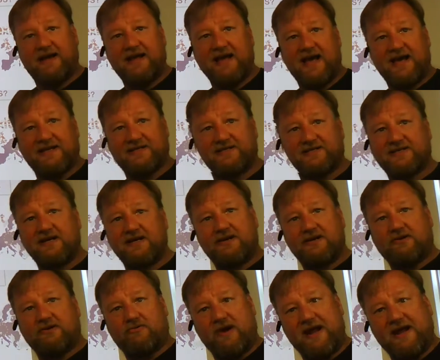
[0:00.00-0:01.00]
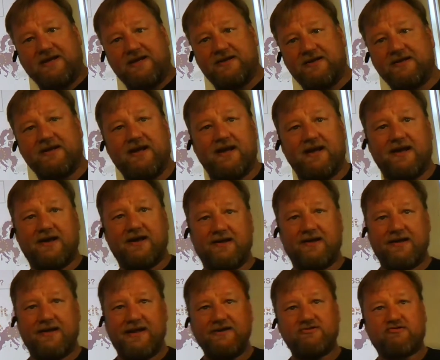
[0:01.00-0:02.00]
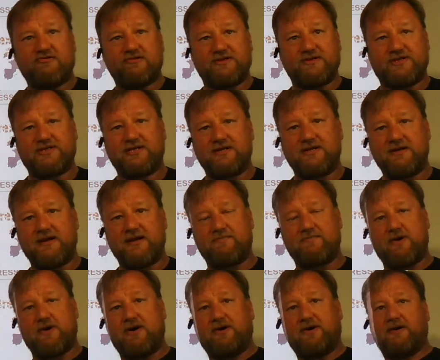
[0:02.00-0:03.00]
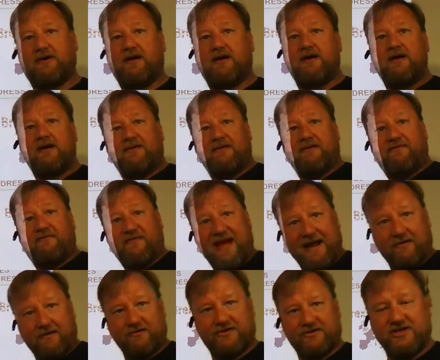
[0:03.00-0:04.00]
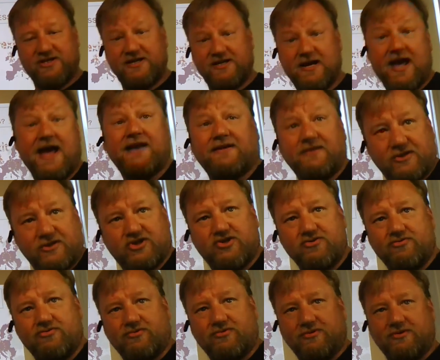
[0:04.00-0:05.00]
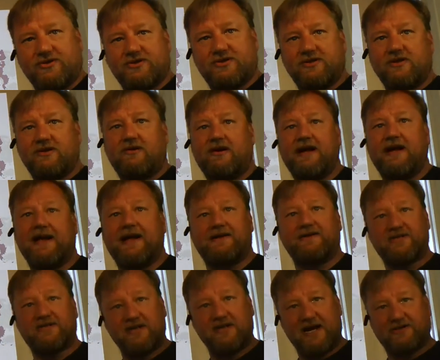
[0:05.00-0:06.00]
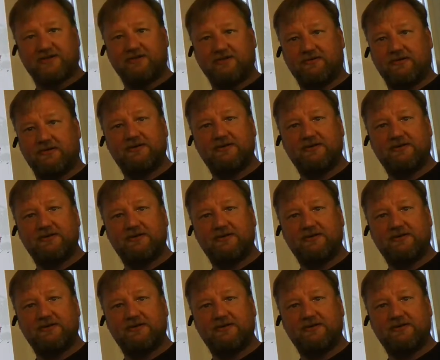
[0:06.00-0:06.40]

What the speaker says: has great interest among the faculty and the students at international